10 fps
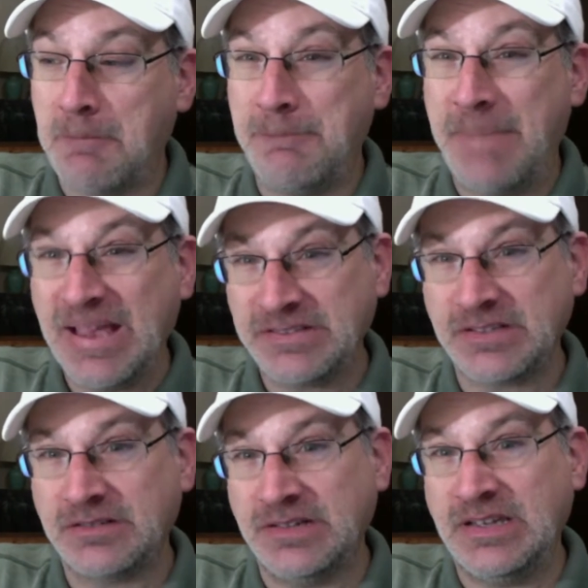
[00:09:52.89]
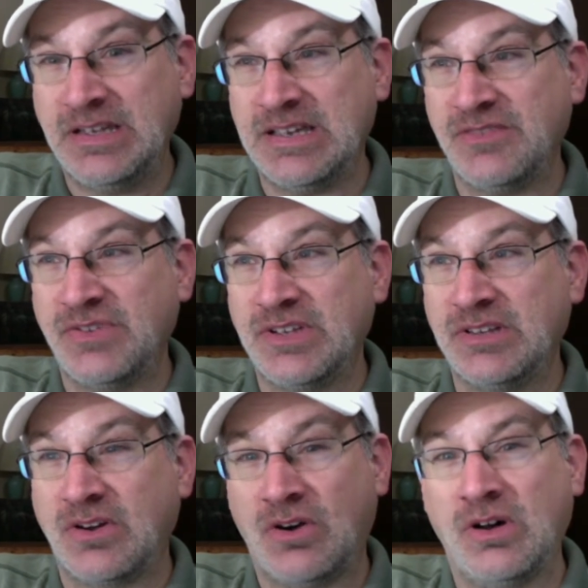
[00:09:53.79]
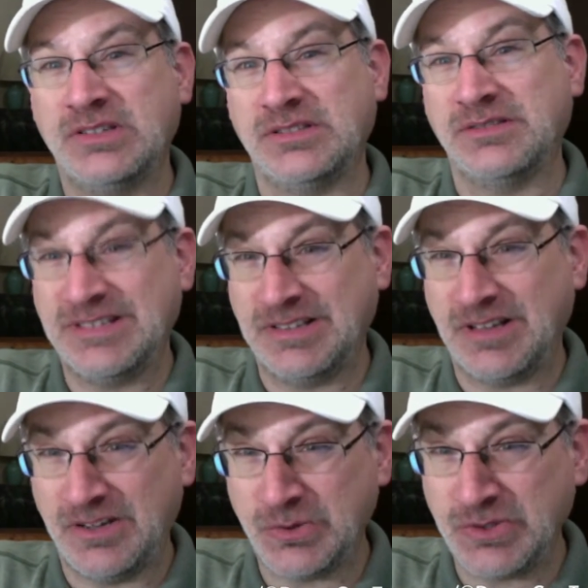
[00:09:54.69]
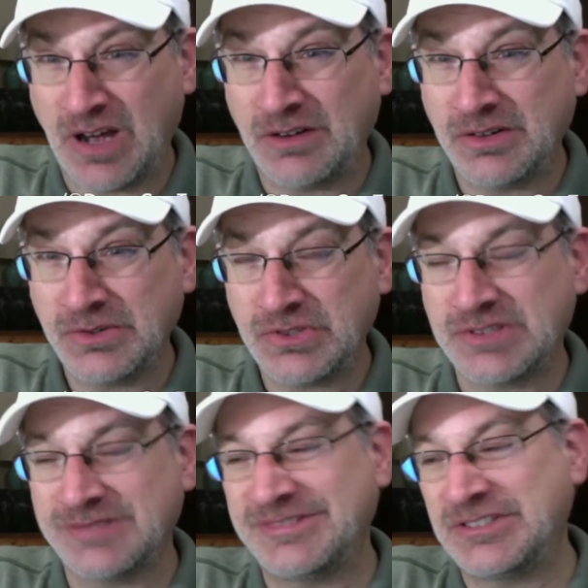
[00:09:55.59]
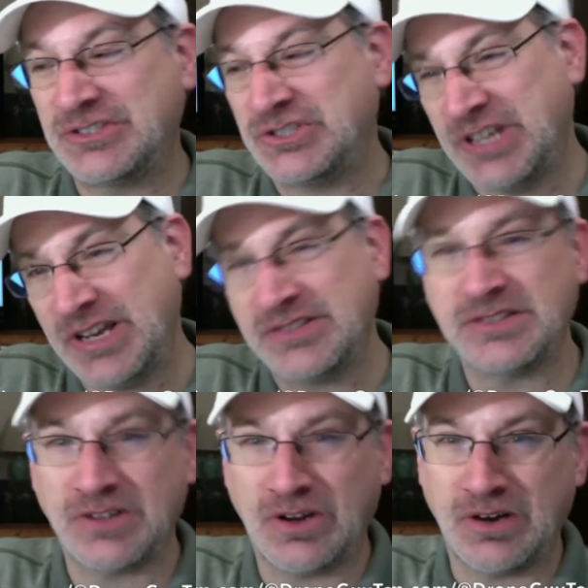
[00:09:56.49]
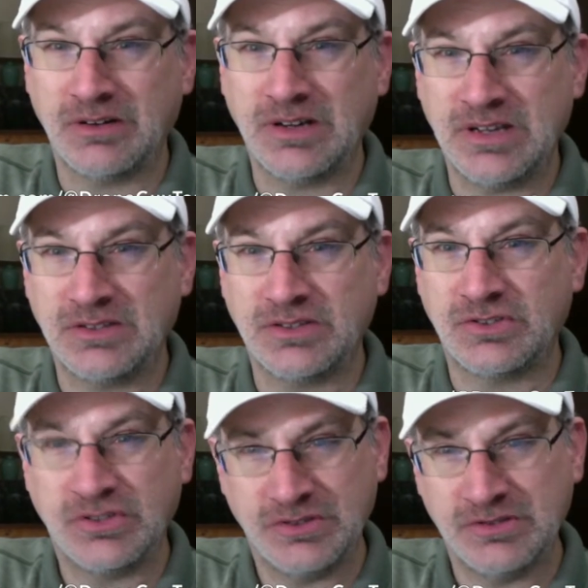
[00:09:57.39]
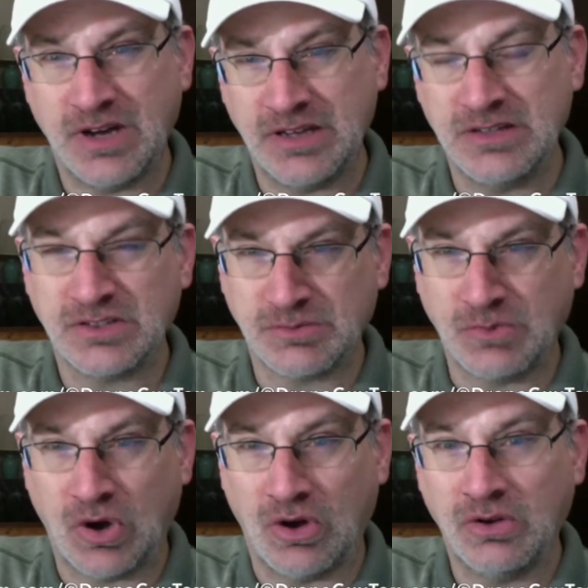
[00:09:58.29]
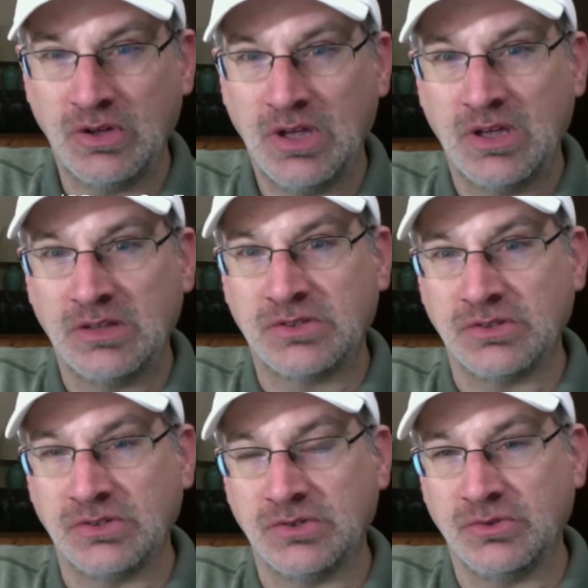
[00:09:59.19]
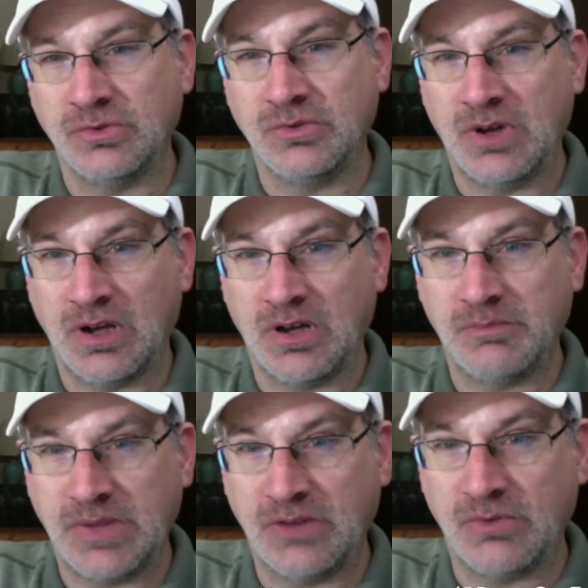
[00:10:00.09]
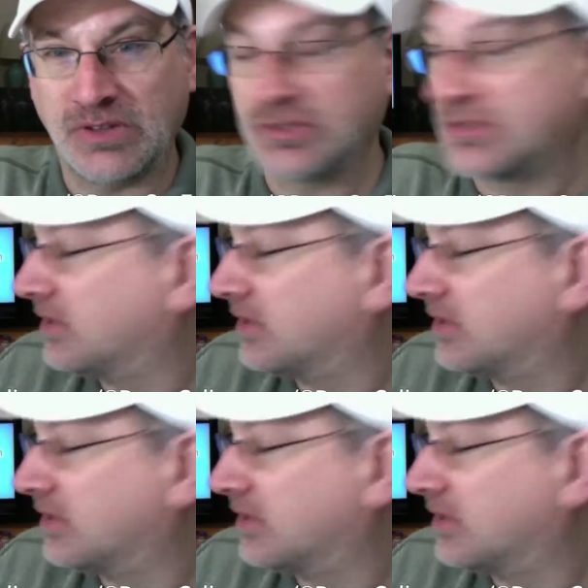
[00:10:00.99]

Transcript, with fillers: Basically, if it costs less than $100, chances are it's too light and small to uh, be registered.